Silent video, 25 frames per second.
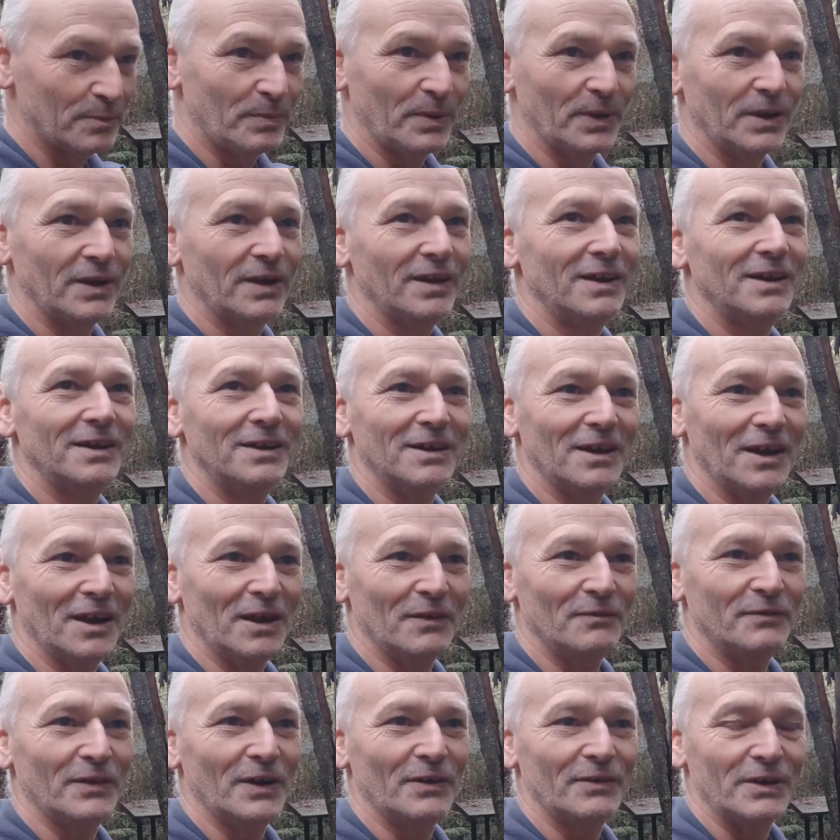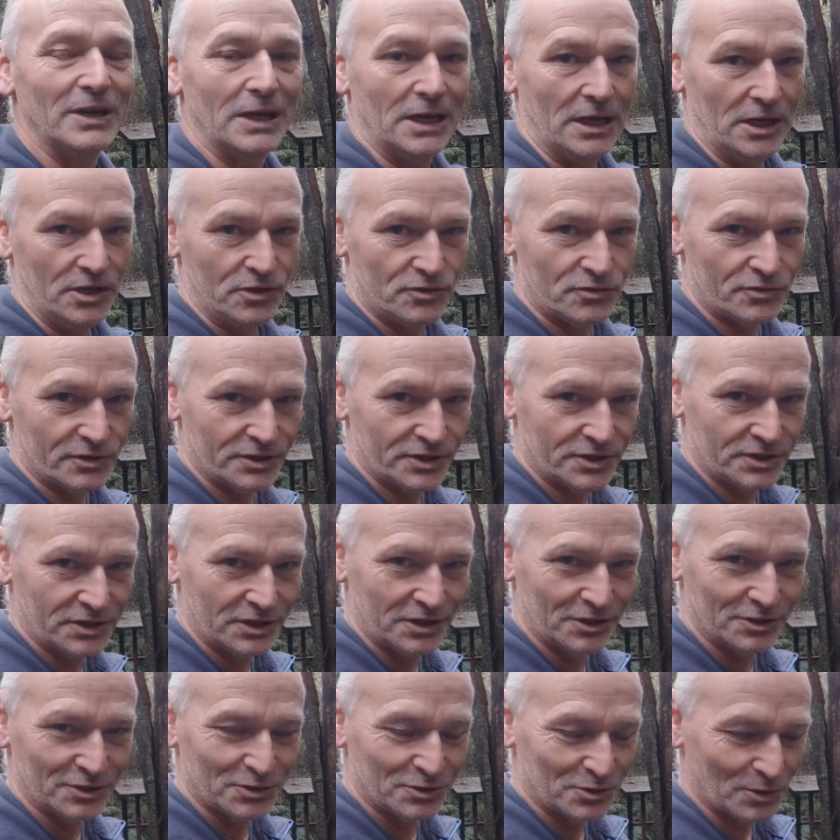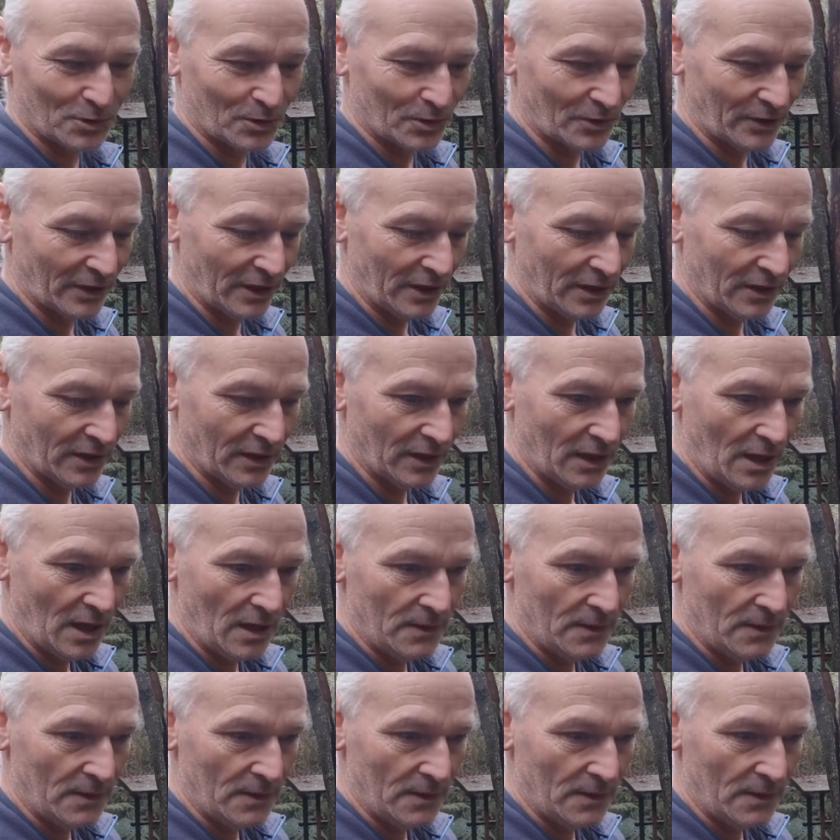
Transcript: to be a very interesting story,